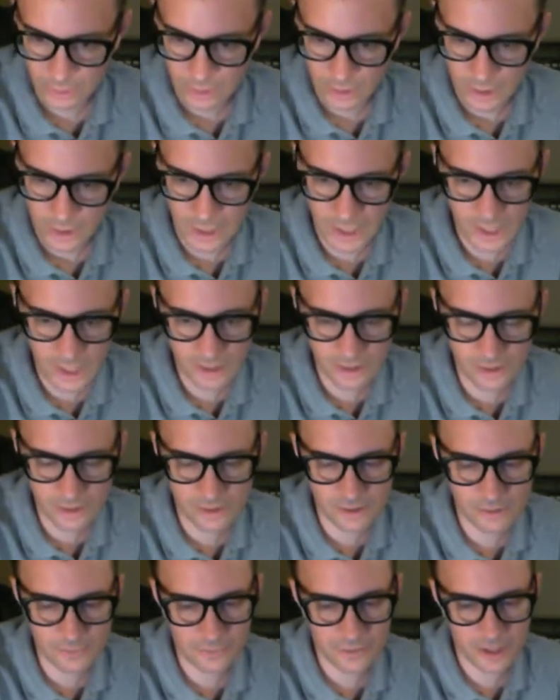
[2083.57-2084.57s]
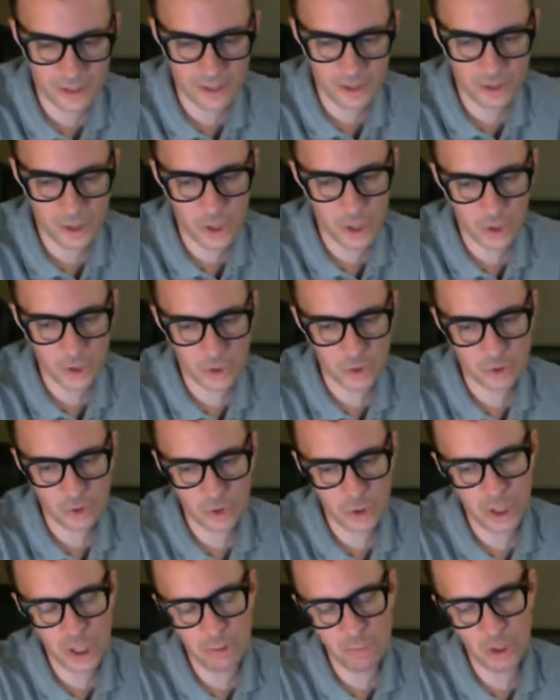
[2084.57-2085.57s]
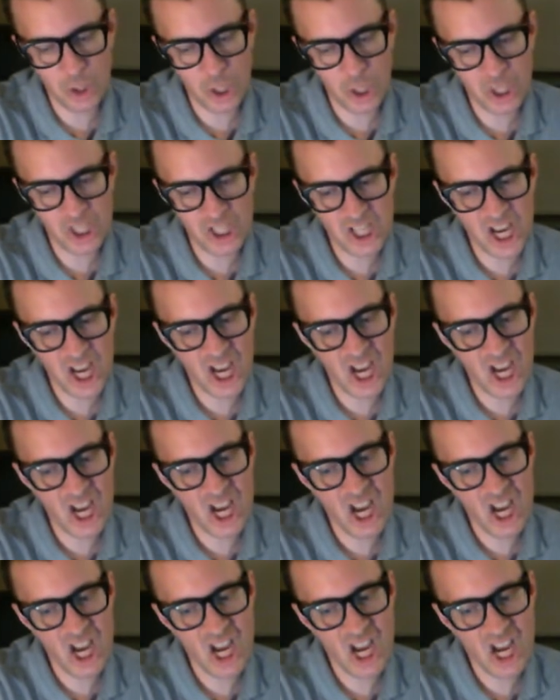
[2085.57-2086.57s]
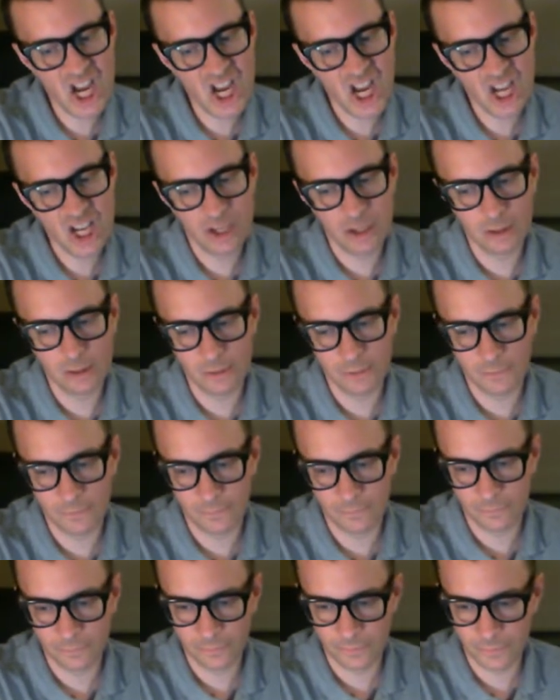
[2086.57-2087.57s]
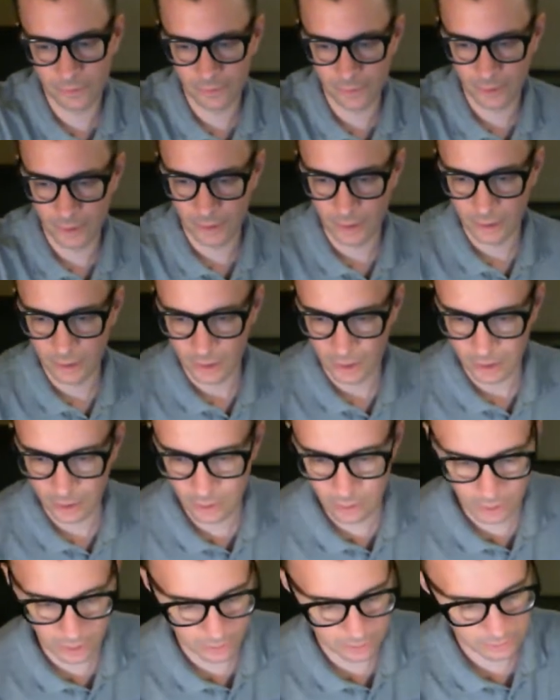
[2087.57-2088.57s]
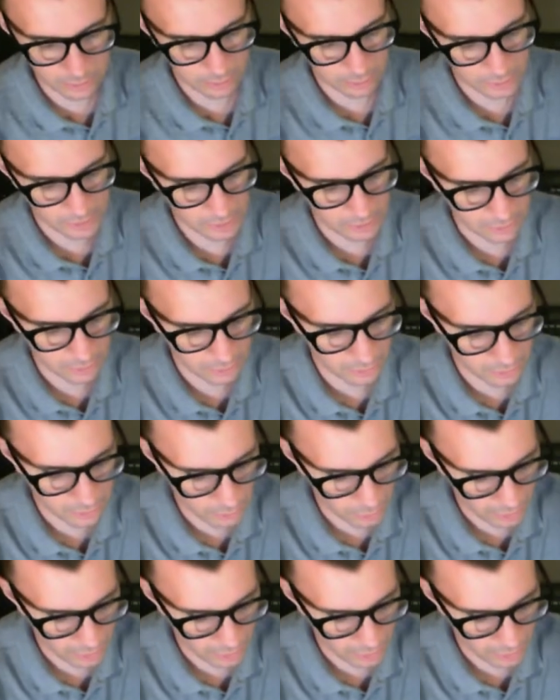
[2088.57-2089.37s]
Hey, there's a fellow local streamer. Yay! Oh, and someone's asking, do I